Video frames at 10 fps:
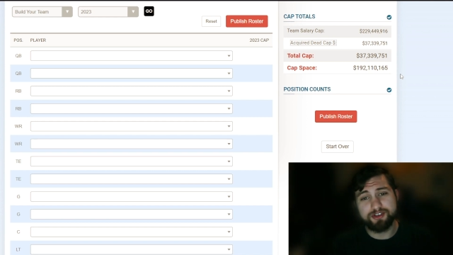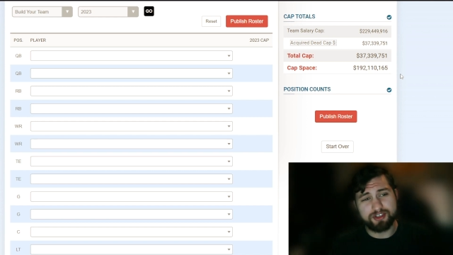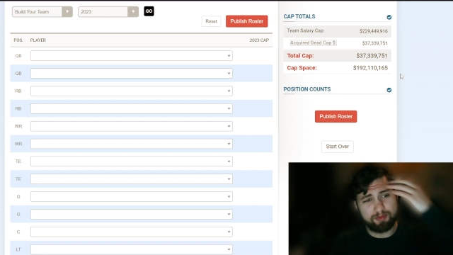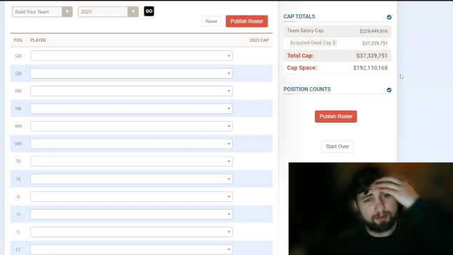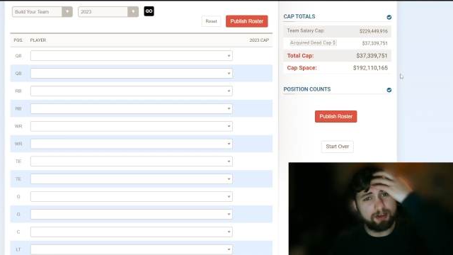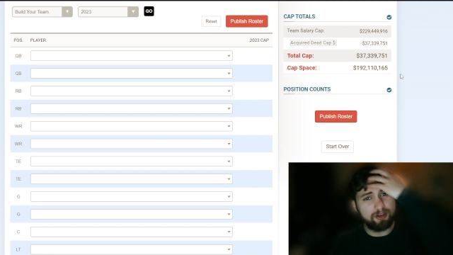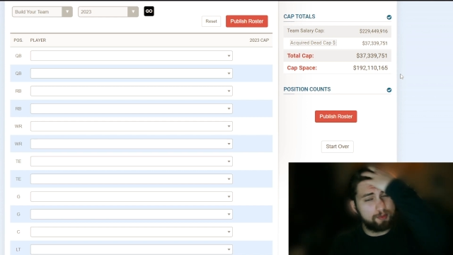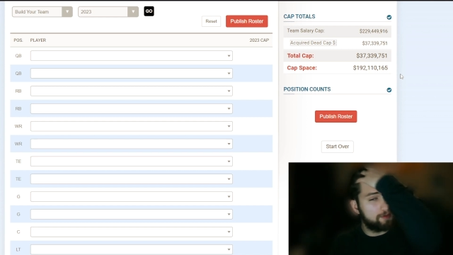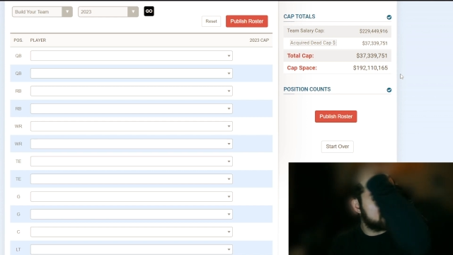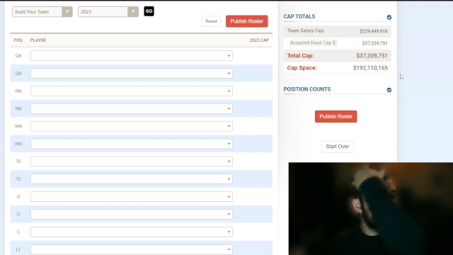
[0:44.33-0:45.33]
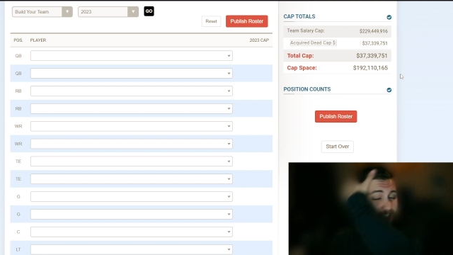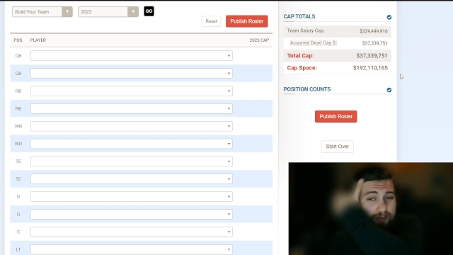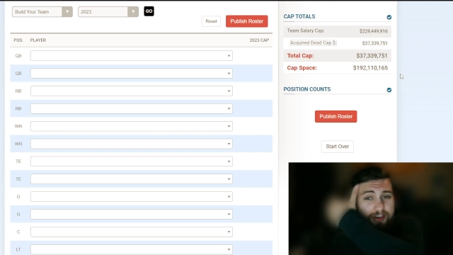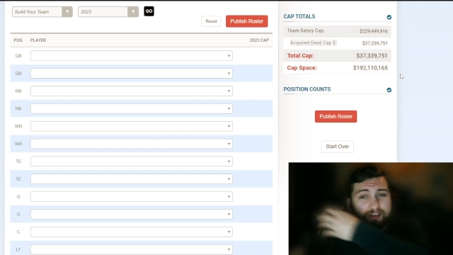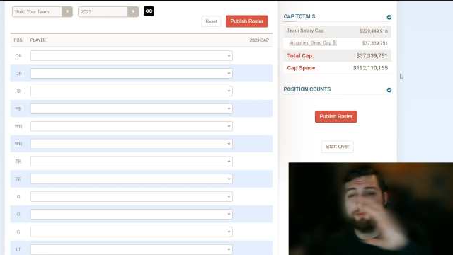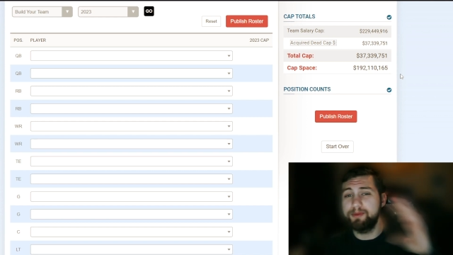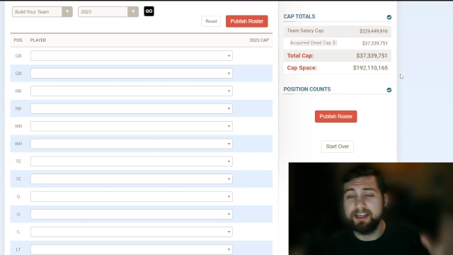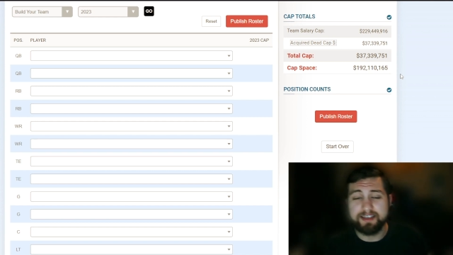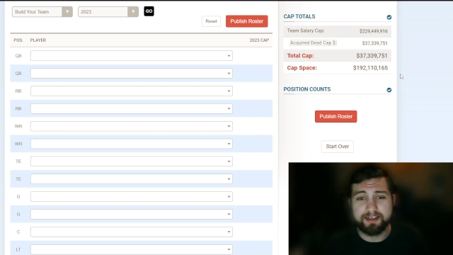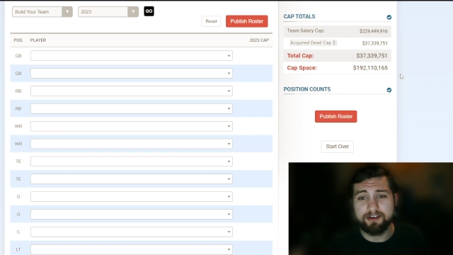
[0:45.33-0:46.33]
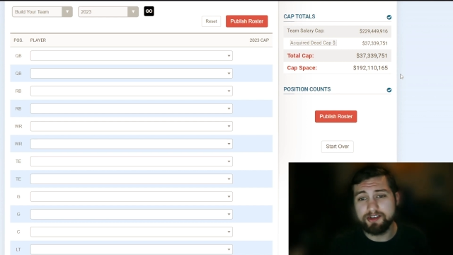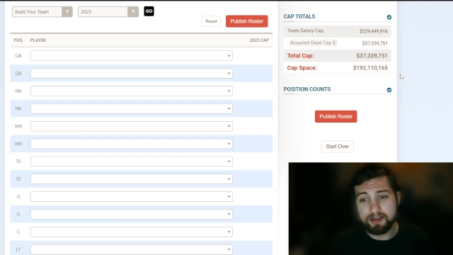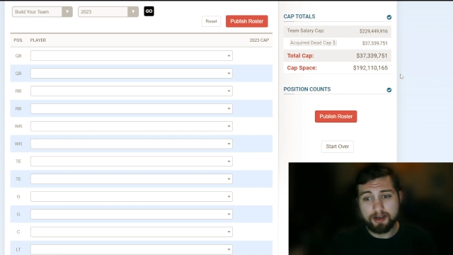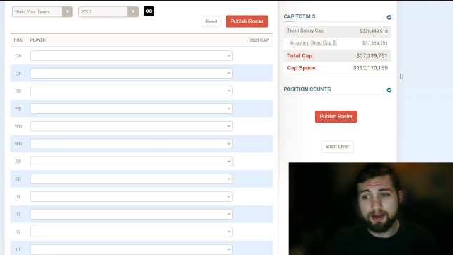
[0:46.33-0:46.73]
so this may be a little bit of a series, a little mini series,